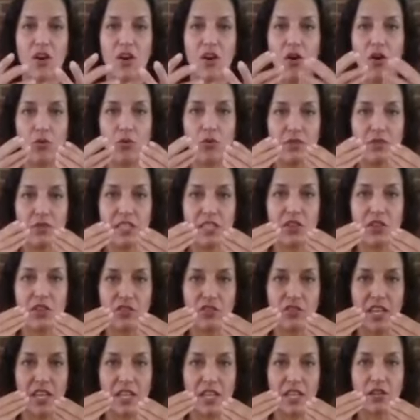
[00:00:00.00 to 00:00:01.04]
only
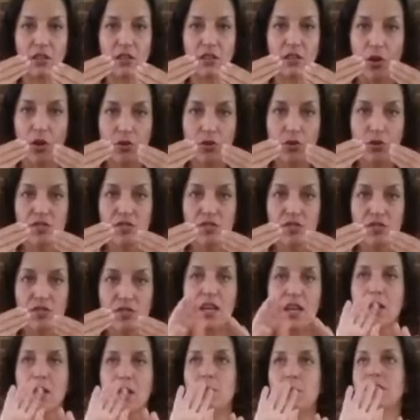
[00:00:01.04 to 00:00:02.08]
looking close,
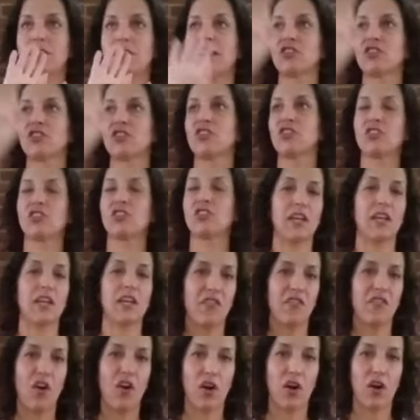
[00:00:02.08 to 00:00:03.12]
but that you're looking
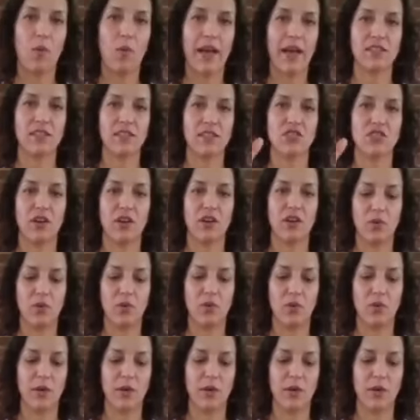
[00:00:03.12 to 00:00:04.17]
far away.
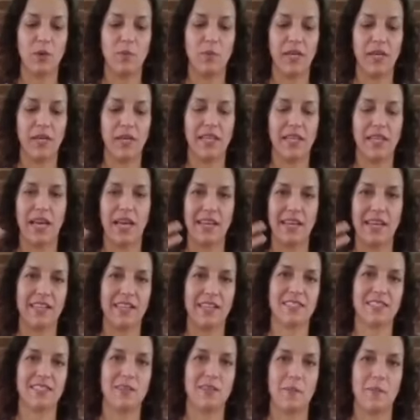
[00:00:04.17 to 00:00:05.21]
So it would be an
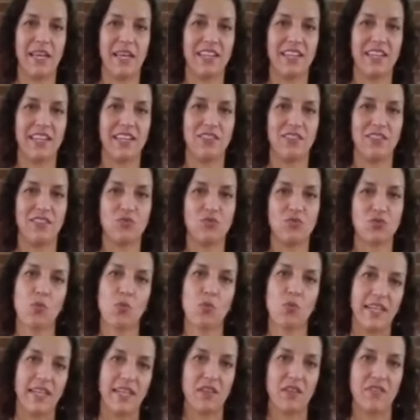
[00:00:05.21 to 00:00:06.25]
estimated
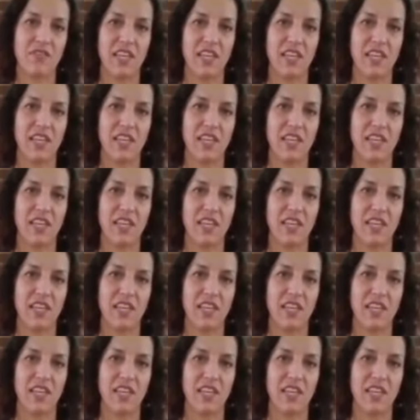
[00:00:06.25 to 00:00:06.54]
20 feet,